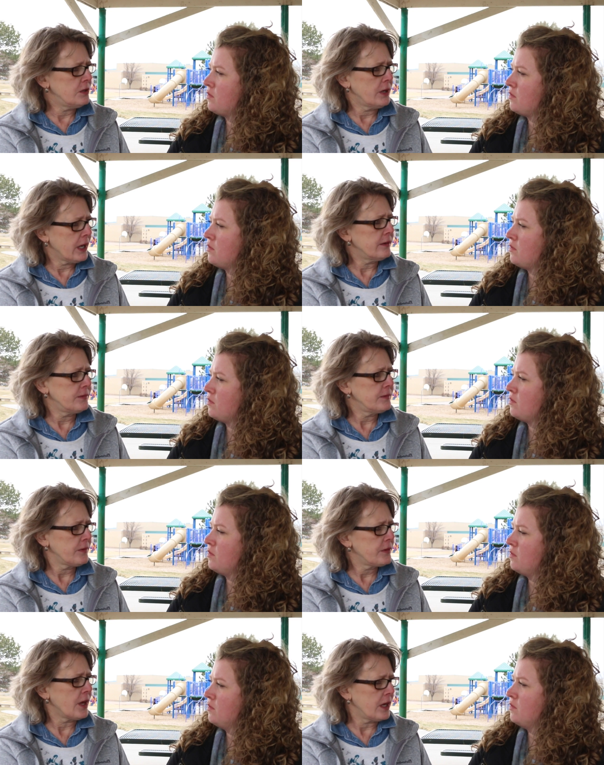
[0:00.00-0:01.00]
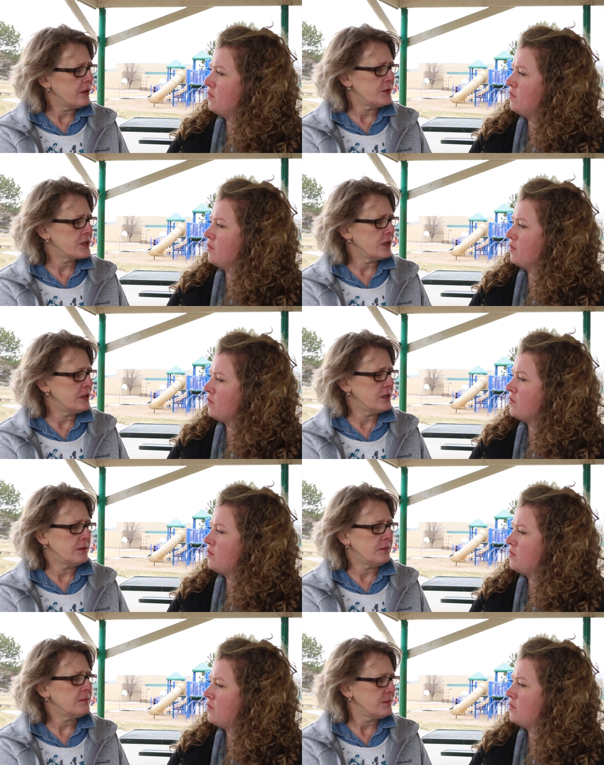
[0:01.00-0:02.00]
Speaker 1: you have thought mm-hmm. it was going mm-hmm.
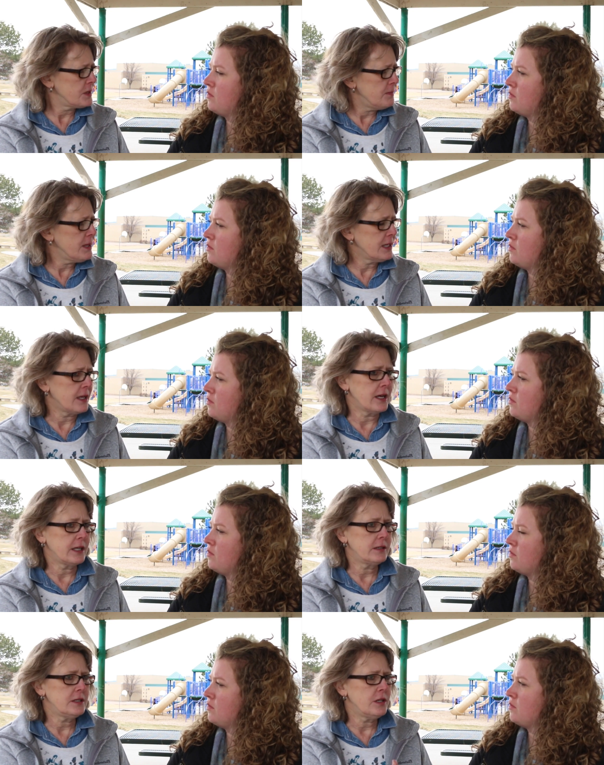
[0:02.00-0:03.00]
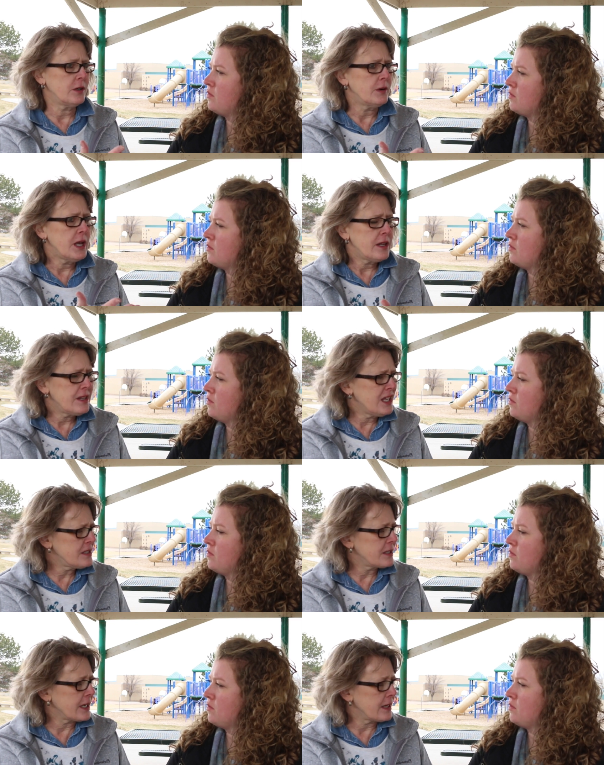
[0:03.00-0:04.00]
to, to be like, you know,
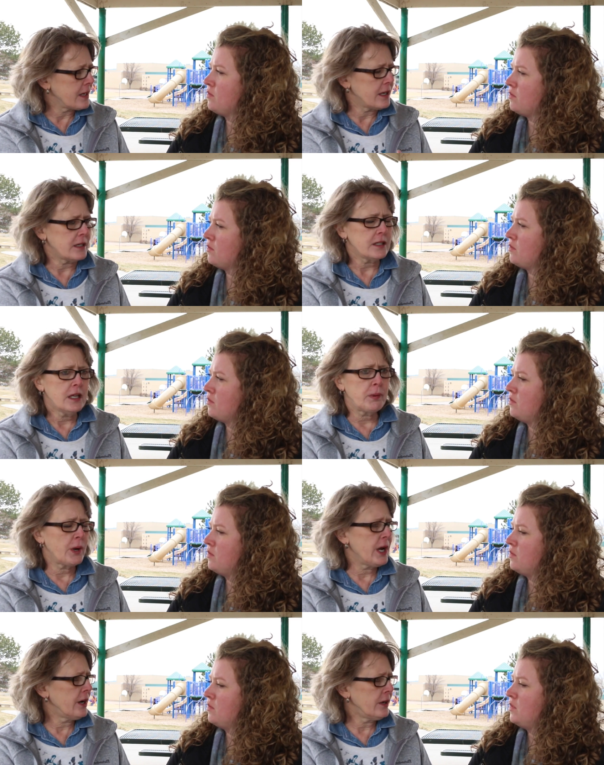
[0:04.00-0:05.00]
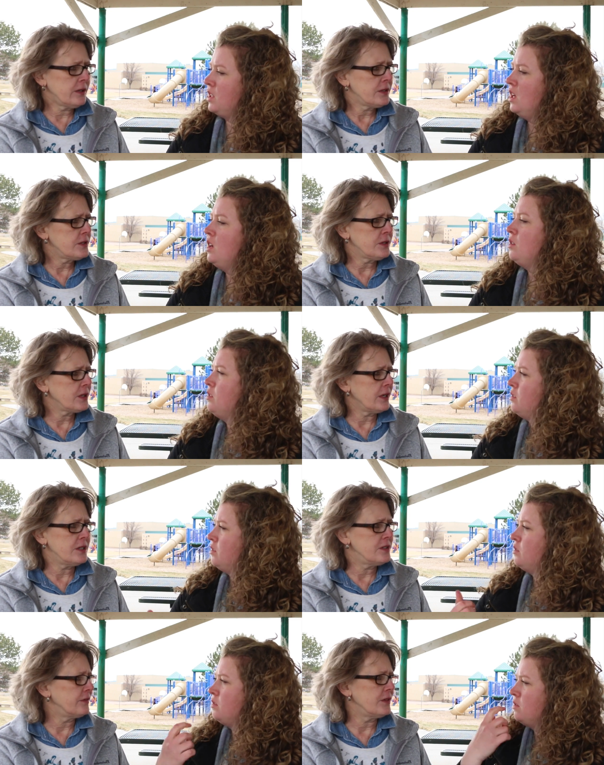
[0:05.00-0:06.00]
things like that. Prayer took
Speaker 2: on
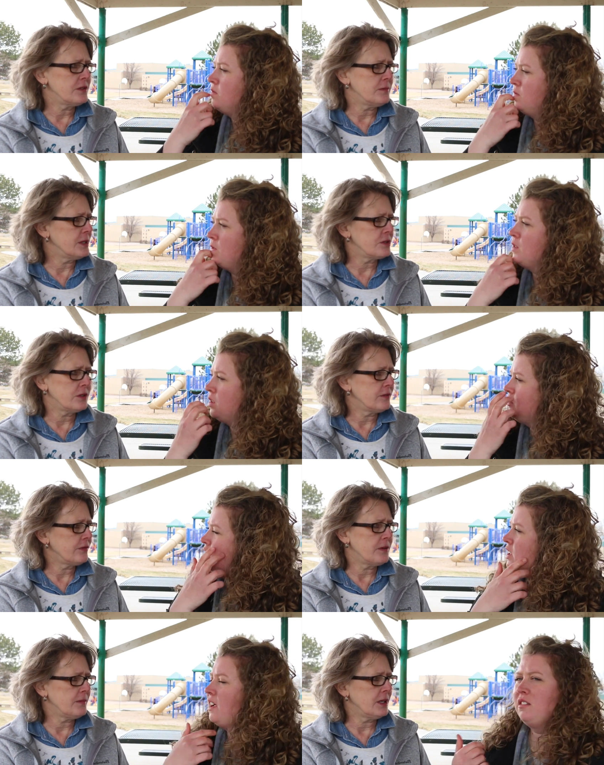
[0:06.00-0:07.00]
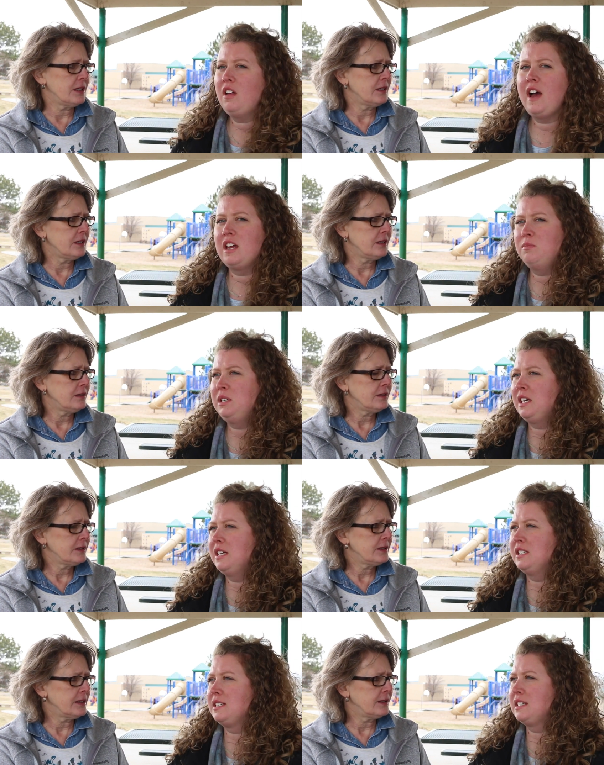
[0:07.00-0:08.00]
a different dimension. Which I me. like
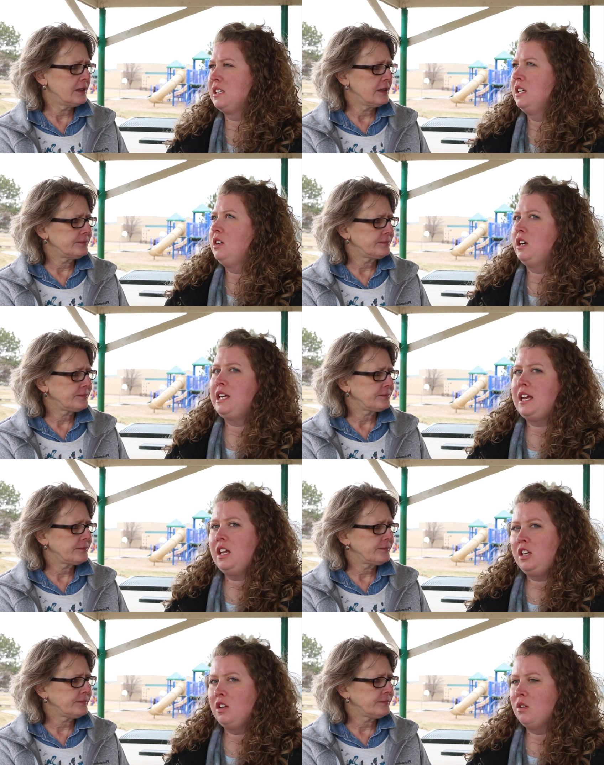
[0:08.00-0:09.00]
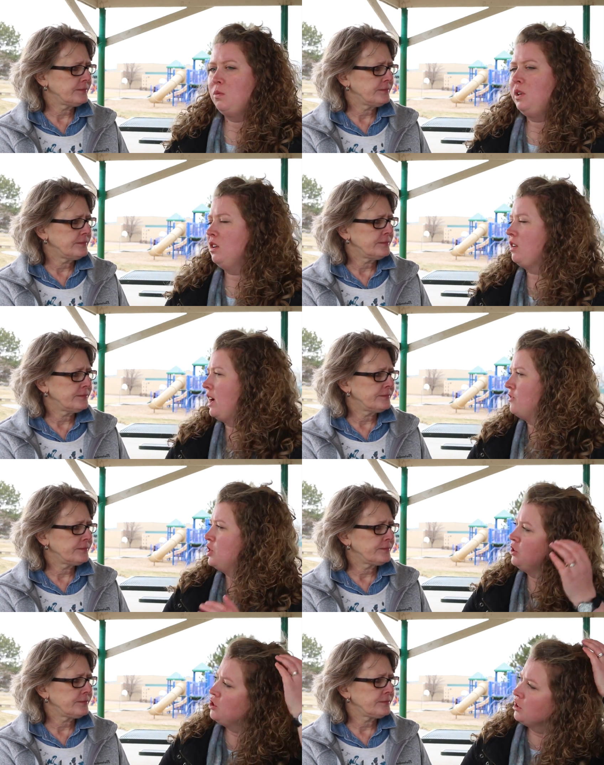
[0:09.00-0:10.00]
because, yeah. again, you know, we don't have
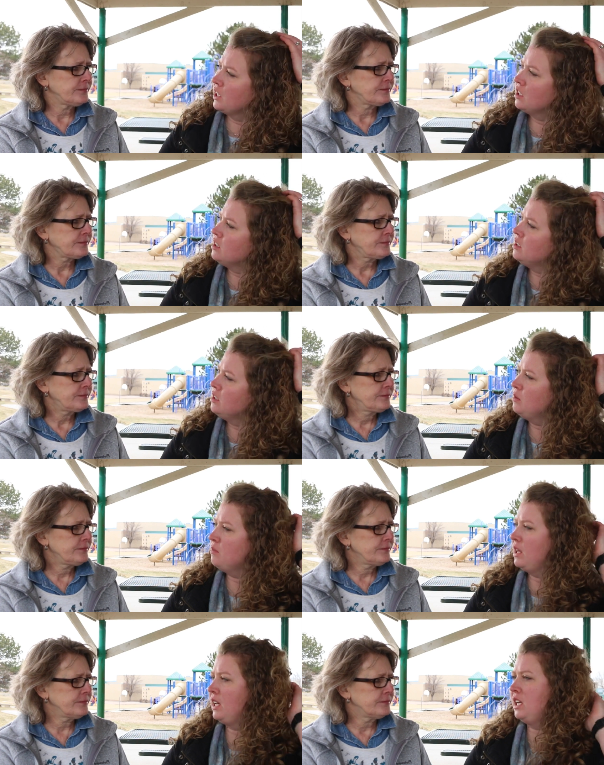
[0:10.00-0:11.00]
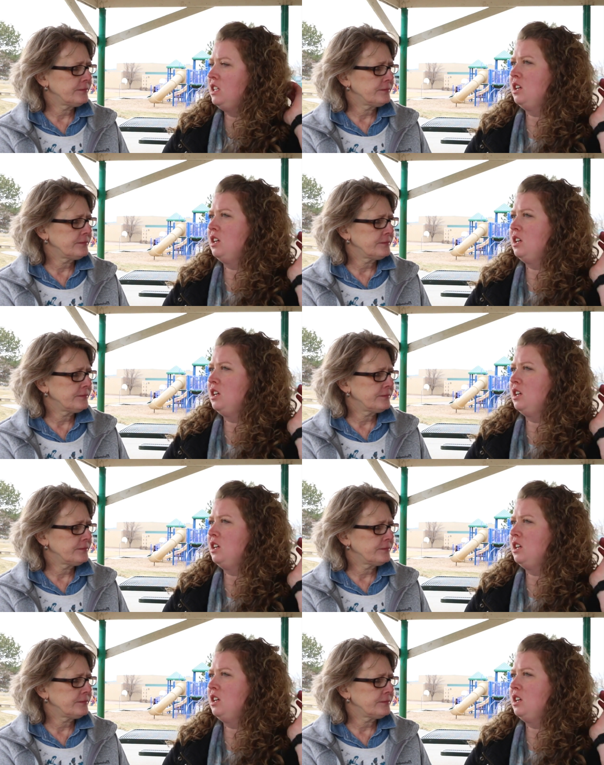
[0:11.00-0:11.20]
children, and I